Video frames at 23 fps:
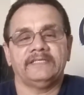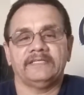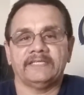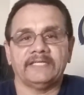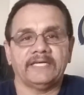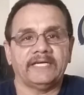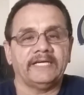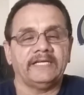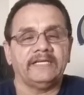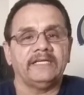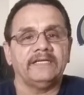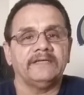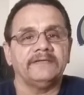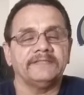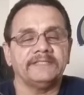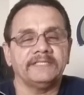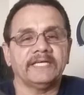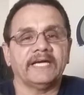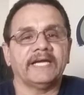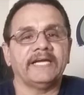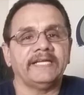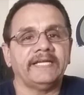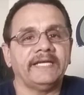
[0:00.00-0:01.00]

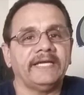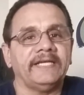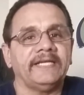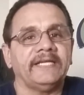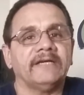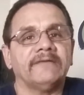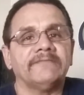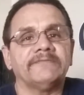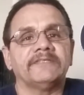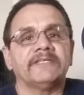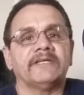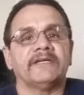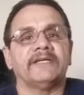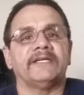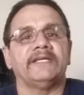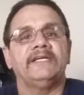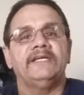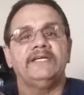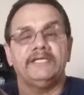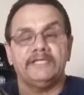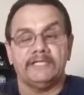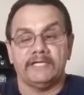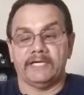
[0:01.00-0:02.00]
980. I'm sorry,
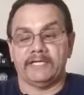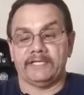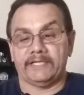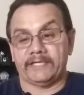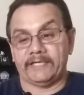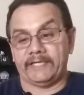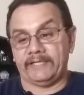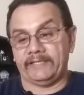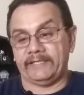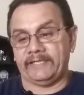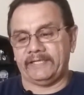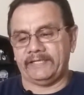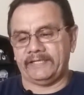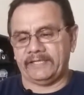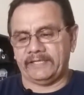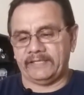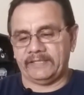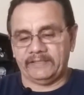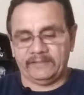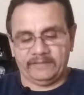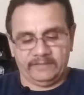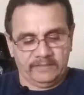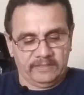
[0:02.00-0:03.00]
a
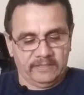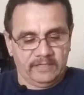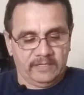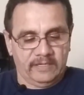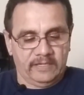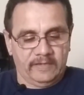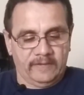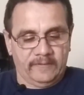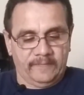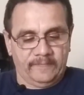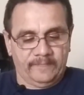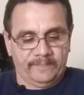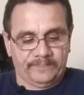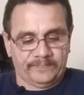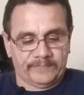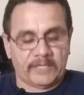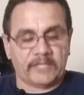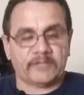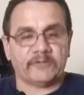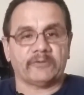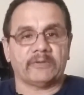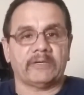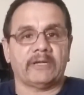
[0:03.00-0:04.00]
980.
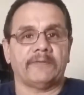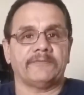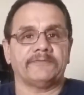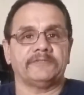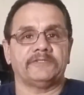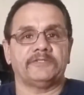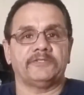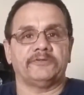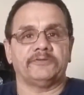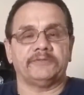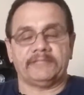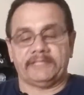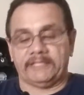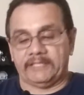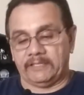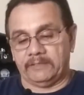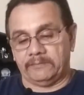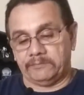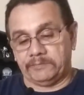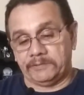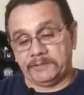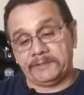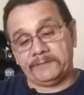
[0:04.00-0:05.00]
That's what I was told to
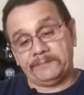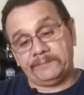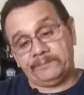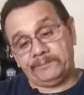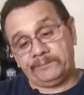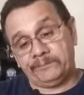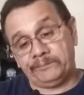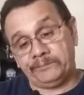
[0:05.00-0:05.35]
get, but